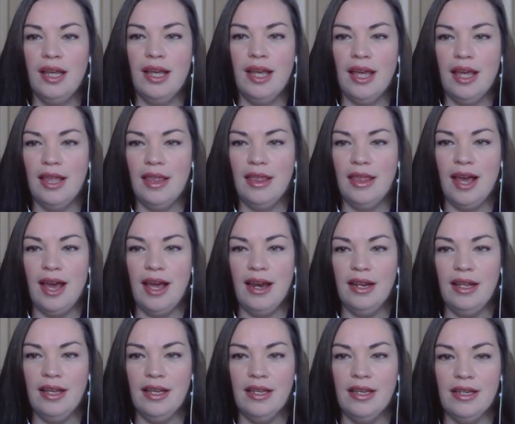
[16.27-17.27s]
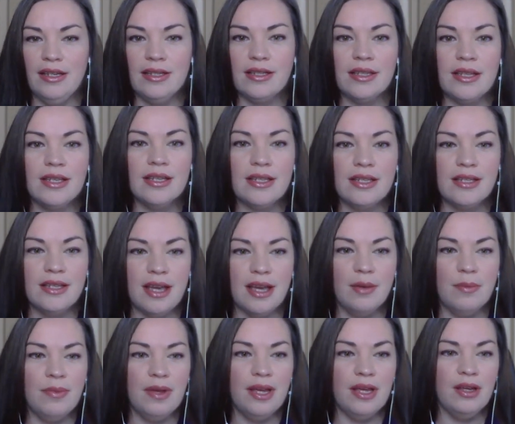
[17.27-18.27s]
and that is
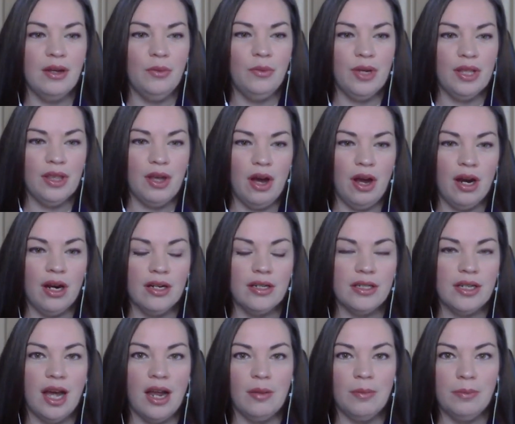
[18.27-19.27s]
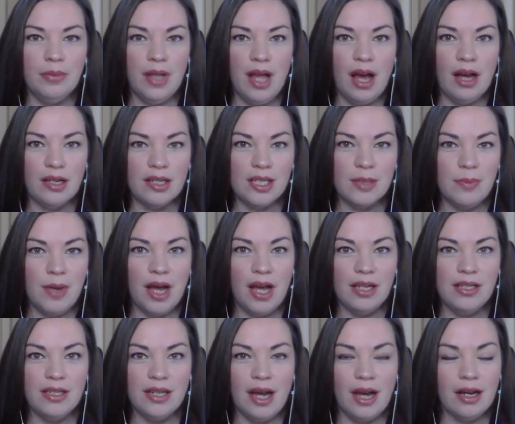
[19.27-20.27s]

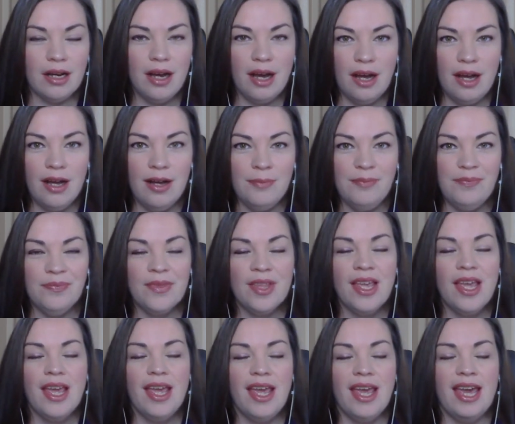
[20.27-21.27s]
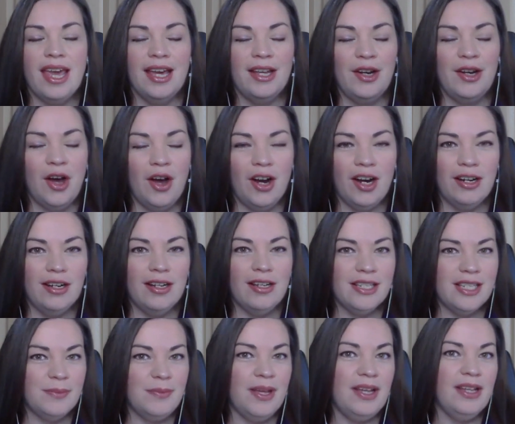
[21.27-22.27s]
stampingwithhart.blogspot.com. And Hart
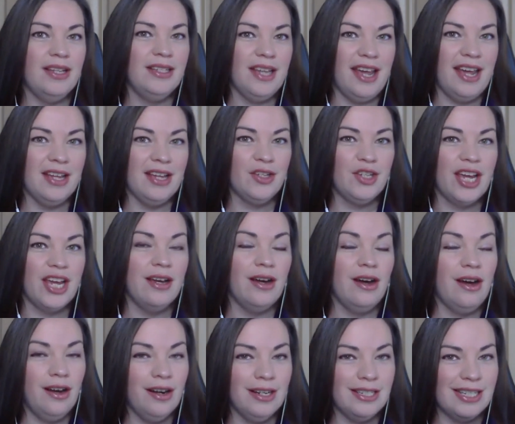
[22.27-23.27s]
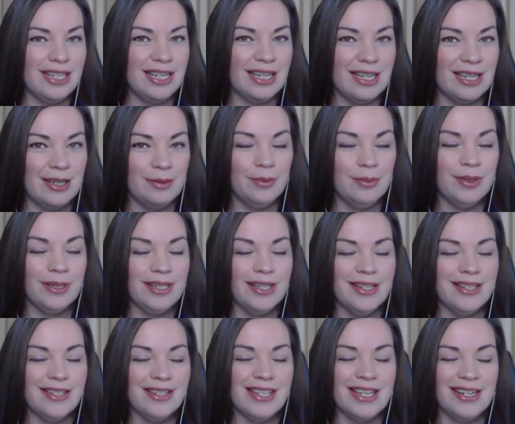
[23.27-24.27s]
is spelled H-A-R-T
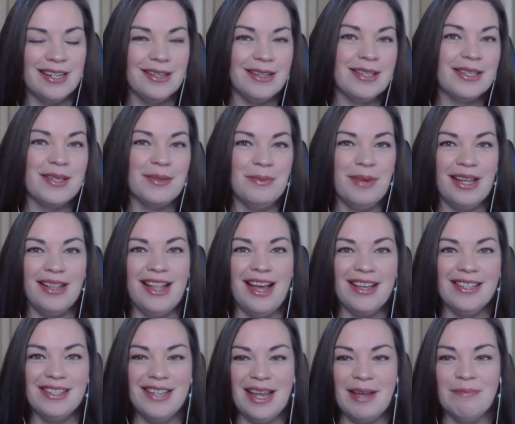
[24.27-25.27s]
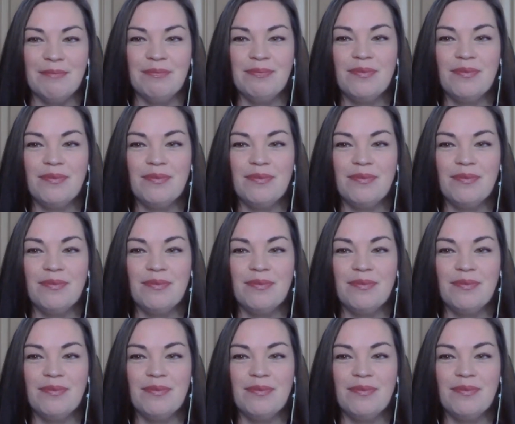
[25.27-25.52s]
because it is my last name.